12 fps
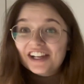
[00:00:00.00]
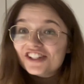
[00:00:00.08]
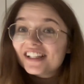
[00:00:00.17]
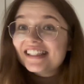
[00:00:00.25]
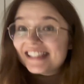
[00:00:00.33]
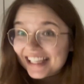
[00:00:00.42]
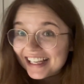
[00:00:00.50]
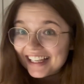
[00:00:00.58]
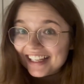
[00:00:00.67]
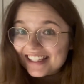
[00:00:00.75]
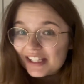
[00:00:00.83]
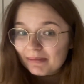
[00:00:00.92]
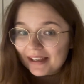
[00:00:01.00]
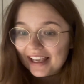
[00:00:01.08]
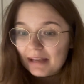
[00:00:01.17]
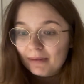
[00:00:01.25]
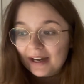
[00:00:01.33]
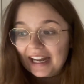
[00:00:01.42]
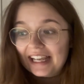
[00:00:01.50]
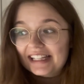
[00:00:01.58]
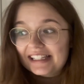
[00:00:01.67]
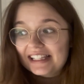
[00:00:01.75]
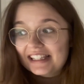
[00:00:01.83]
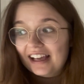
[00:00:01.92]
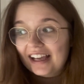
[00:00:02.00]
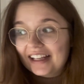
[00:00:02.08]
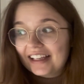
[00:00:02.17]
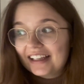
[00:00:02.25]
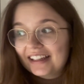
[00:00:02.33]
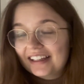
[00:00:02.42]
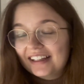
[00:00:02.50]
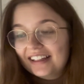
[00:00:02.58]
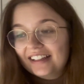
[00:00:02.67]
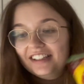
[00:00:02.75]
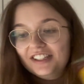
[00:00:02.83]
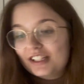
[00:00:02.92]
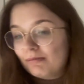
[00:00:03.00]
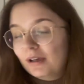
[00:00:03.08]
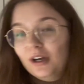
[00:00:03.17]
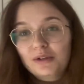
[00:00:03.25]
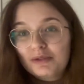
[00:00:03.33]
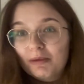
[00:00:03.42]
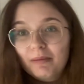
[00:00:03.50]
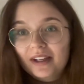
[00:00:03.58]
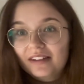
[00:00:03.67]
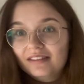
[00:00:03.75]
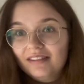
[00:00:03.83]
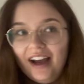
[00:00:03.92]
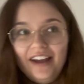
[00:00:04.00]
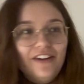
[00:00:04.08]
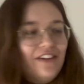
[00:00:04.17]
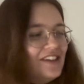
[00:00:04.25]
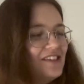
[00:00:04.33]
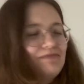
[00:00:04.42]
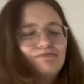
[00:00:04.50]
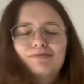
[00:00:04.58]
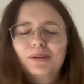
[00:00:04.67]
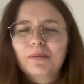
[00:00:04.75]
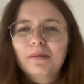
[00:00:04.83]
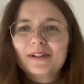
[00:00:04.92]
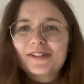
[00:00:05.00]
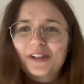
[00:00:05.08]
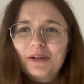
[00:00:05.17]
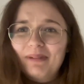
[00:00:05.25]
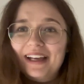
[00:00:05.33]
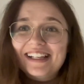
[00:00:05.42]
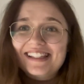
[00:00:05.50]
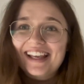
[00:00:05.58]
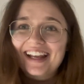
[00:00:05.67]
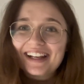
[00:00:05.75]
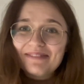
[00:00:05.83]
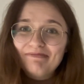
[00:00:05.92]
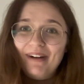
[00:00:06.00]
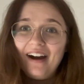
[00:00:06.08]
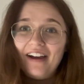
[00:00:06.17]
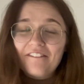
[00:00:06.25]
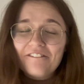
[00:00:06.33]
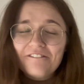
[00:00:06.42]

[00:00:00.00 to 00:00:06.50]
you can see, spaghetti bolognese is like just my ultimate meal. I know that's probably so basic, but I